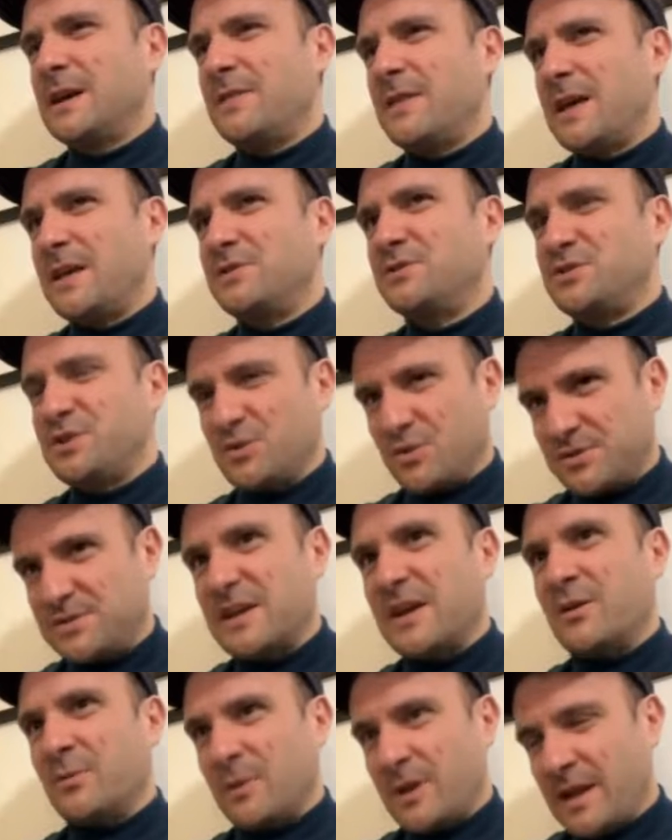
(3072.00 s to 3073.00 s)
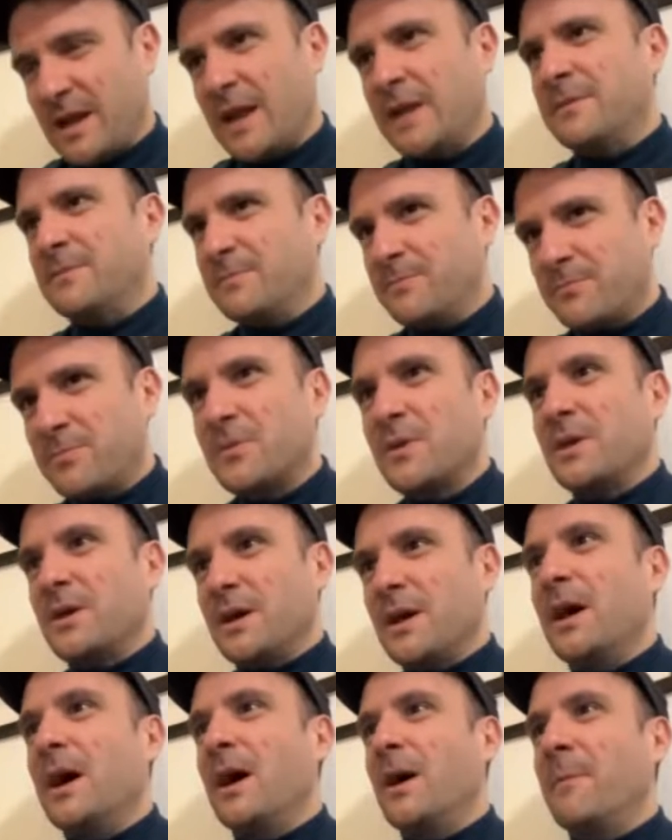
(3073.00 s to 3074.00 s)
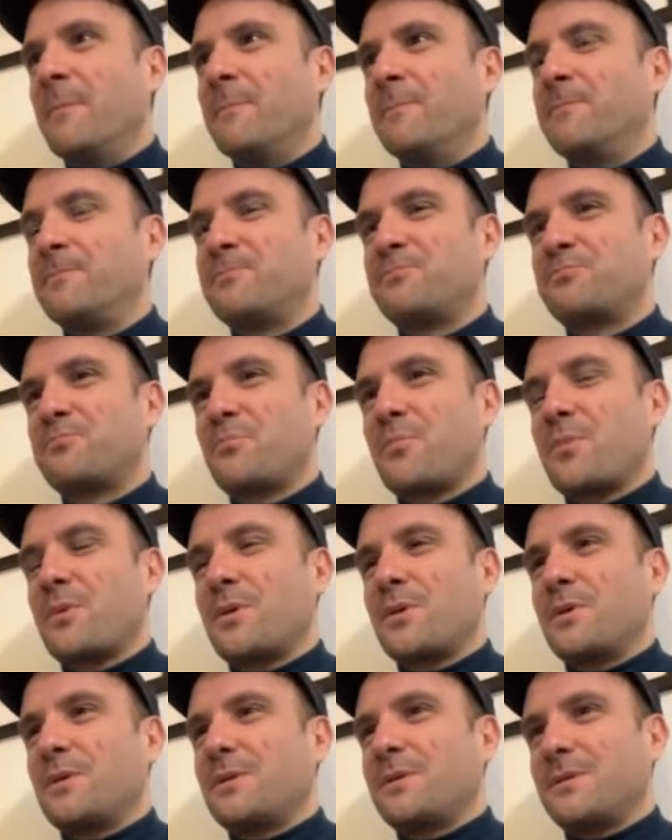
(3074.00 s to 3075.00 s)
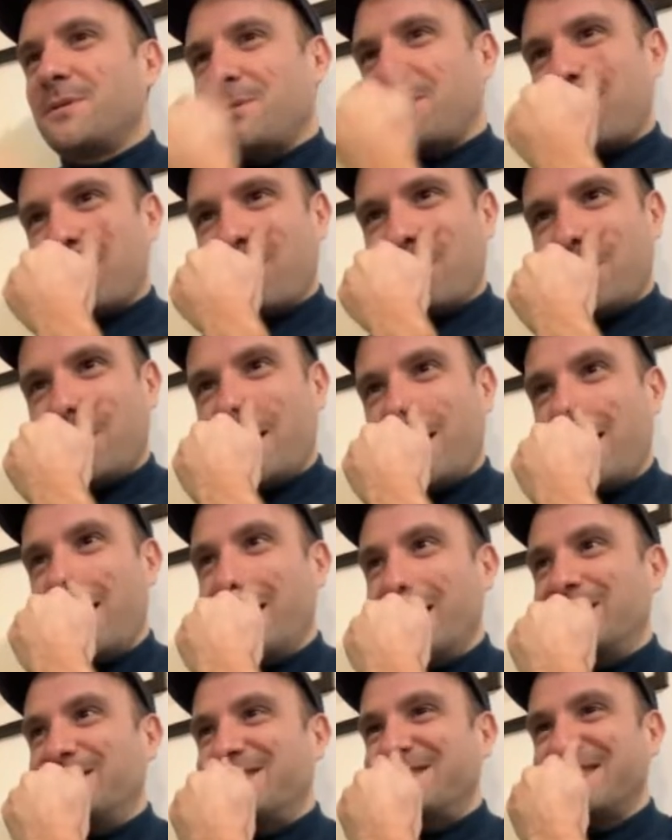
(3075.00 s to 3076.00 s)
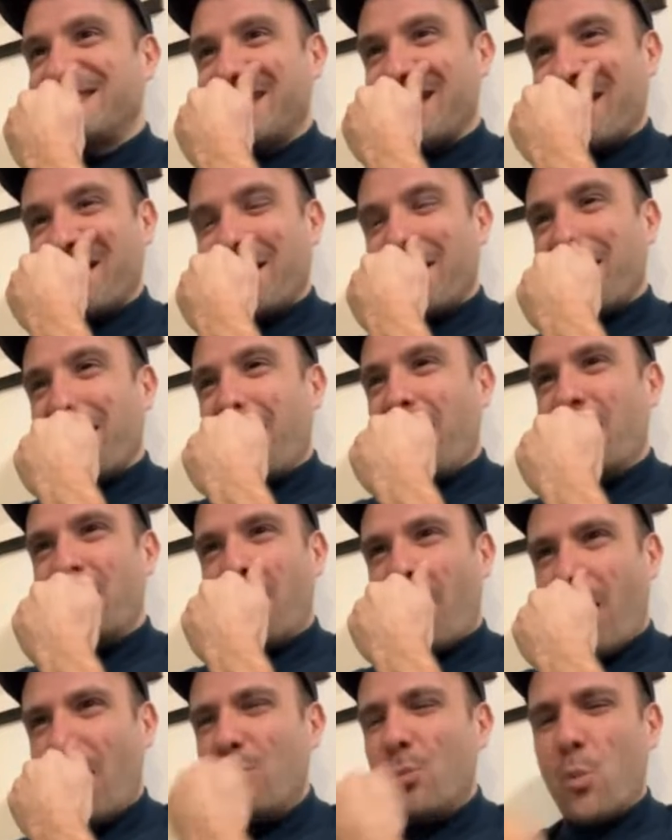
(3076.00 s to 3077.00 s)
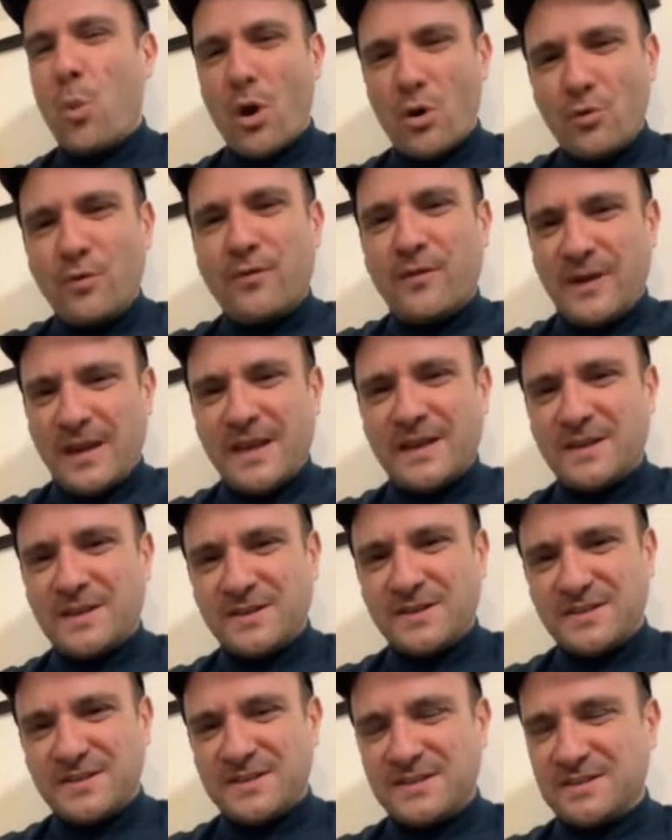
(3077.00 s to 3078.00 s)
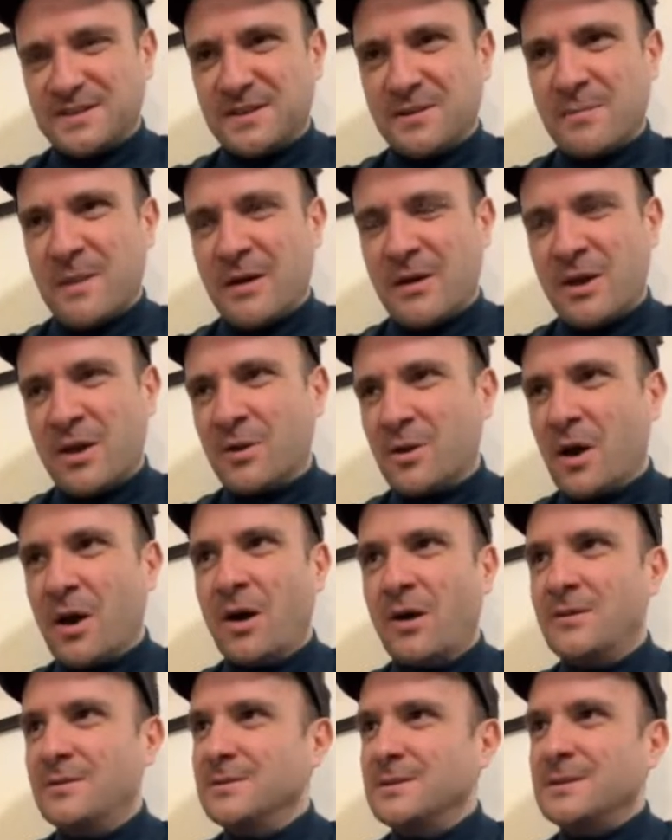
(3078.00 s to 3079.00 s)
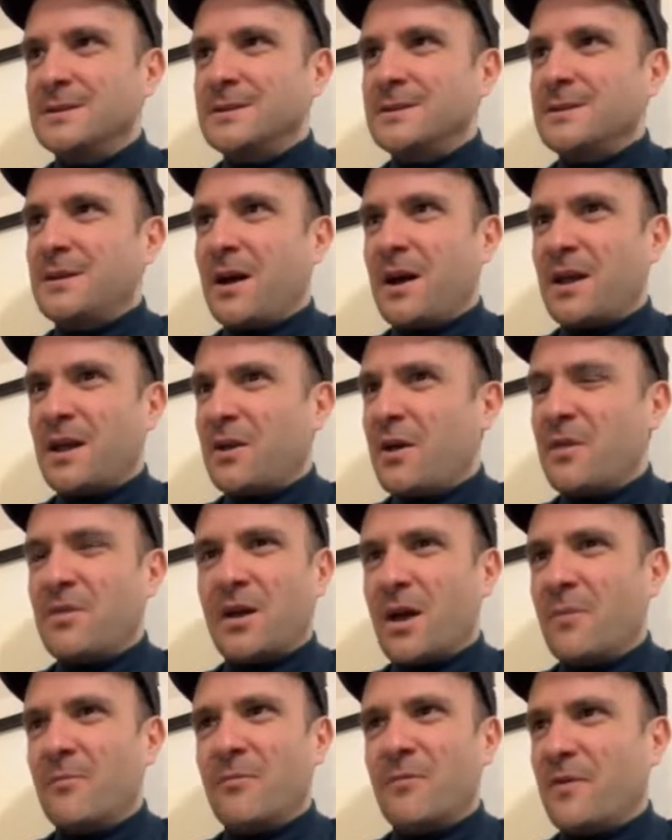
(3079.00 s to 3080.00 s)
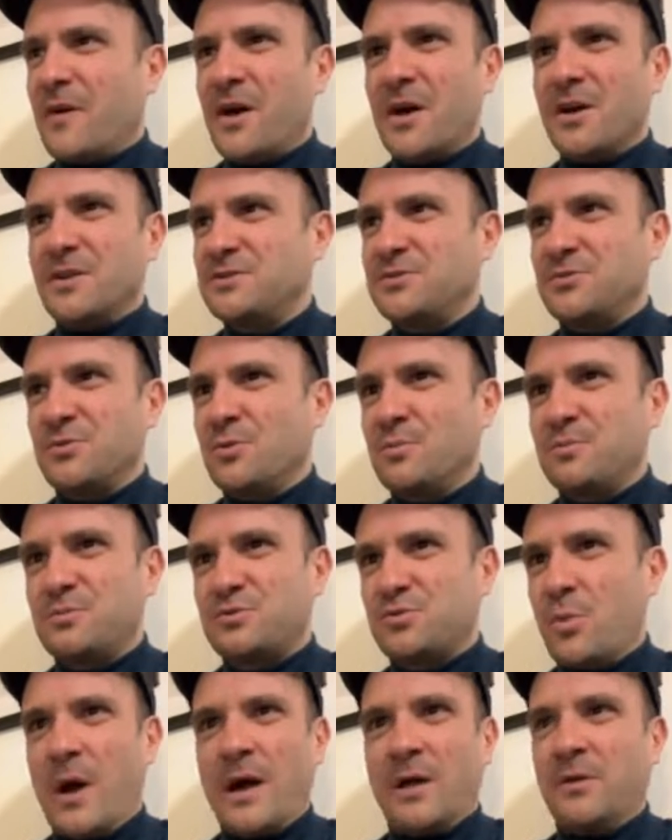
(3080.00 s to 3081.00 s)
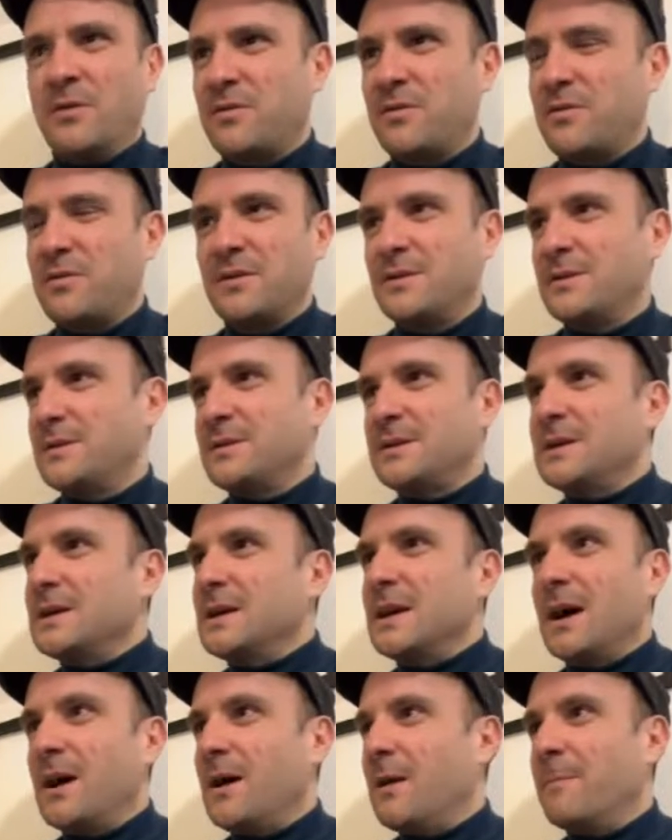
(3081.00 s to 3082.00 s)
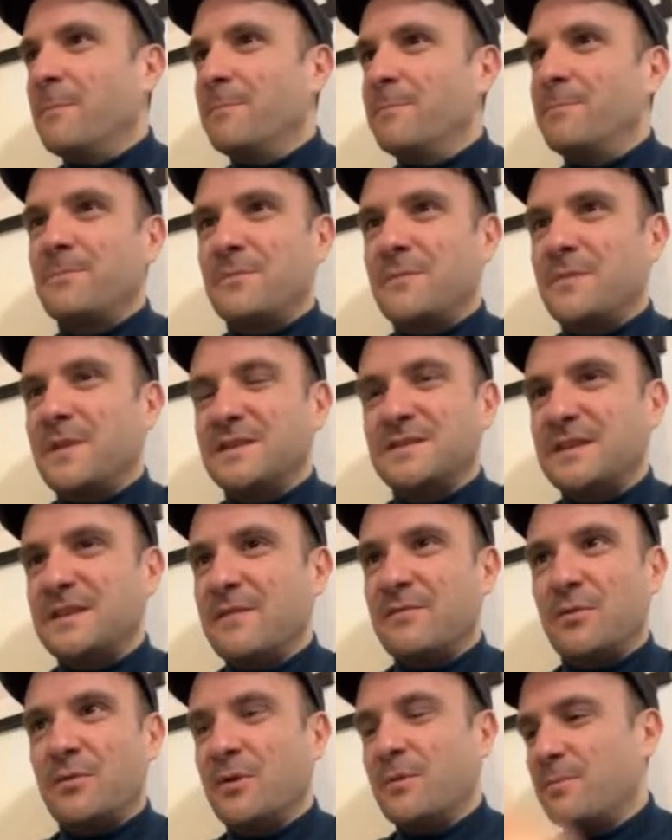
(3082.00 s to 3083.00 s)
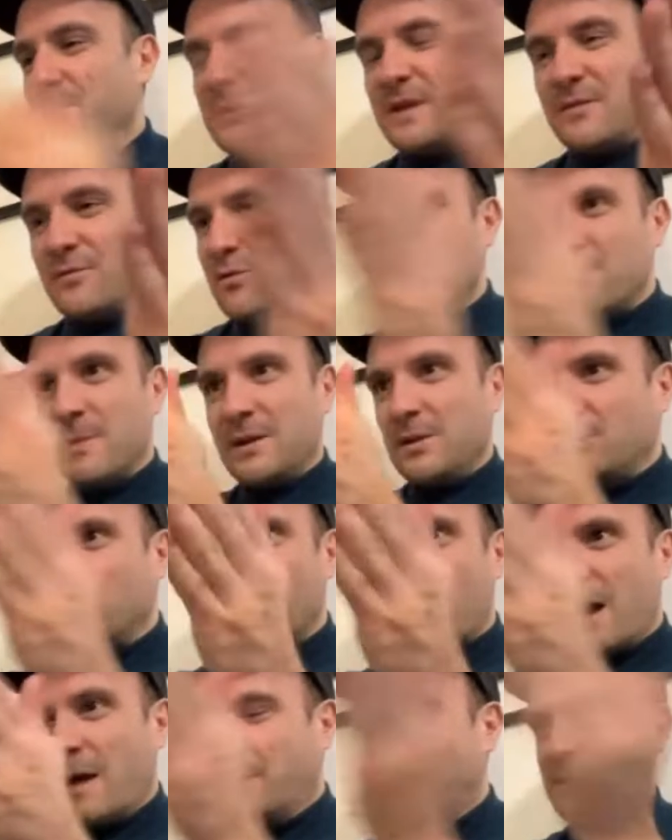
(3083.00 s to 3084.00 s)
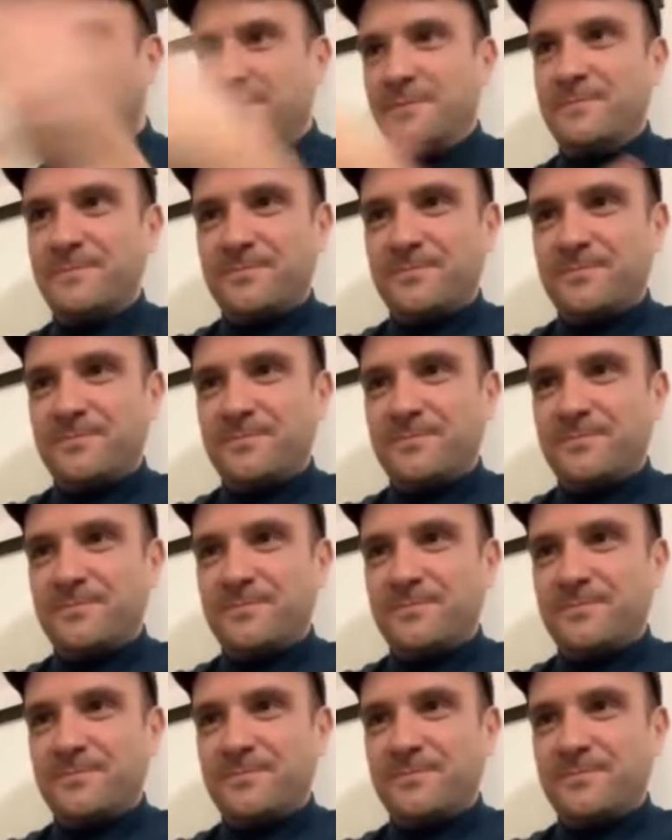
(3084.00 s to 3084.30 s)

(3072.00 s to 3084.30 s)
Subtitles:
and then she got terrible again. But yes, I'm woefully inconsistent at Mario Kart. I can either come first or 12th. There's never a middle ground.